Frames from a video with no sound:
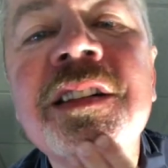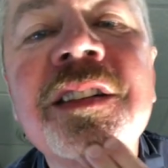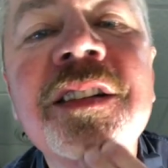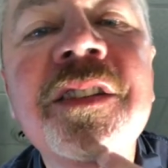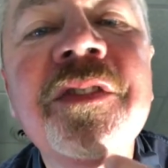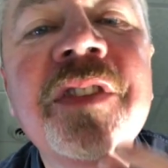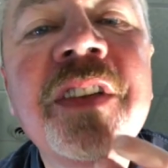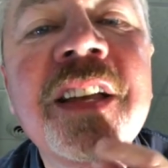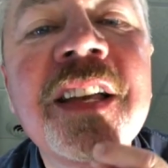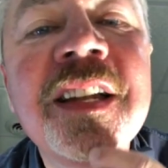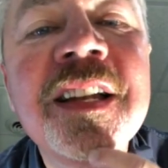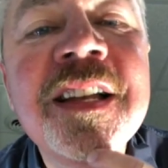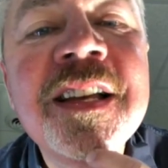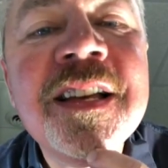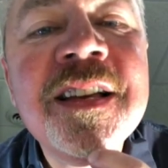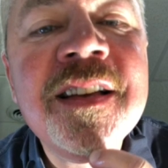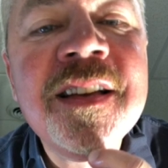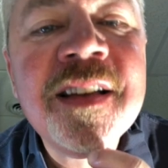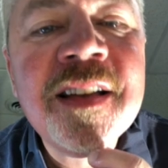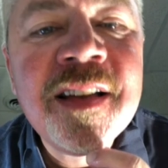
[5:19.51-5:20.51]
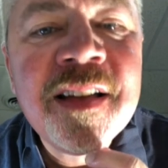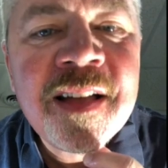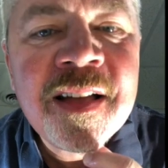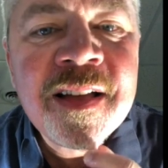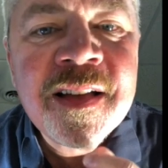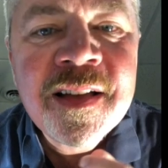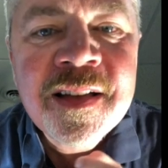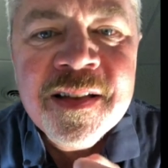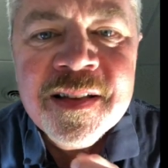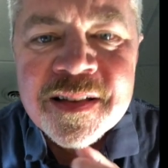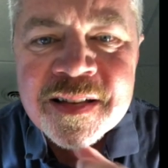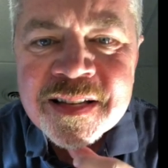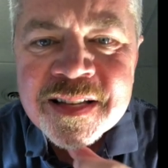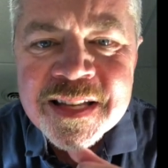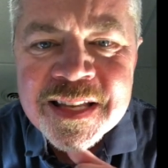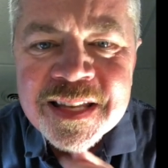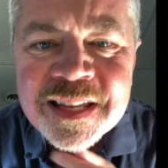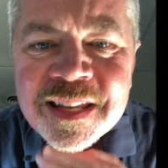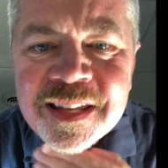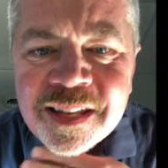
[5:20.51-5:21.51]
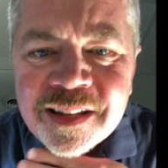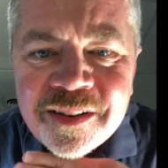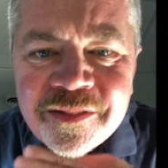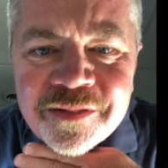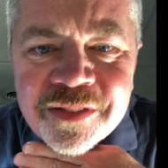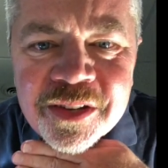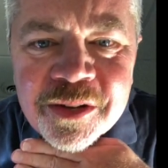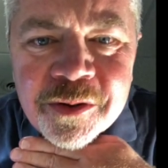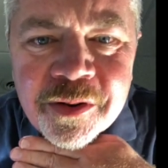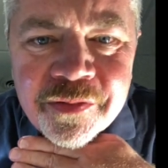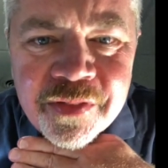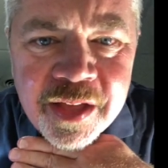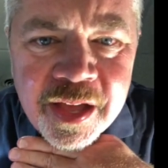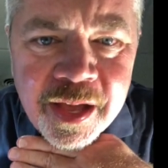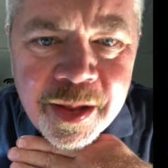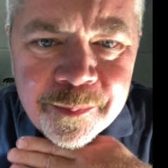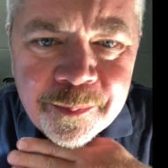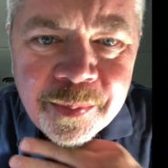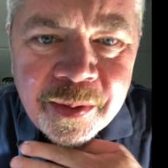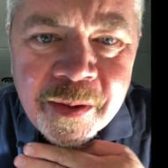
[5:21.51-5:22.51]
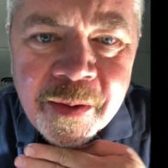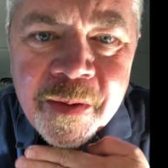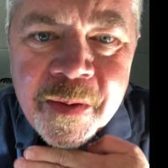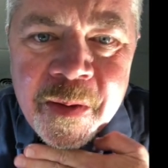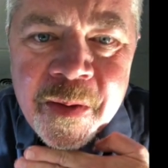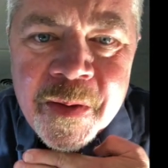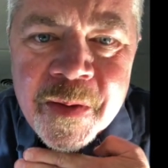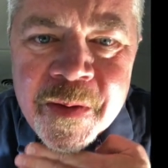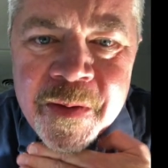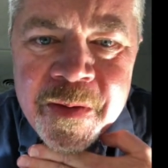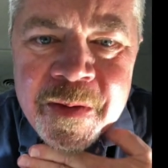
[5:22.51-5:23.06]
I don't know if you can get a view of that, but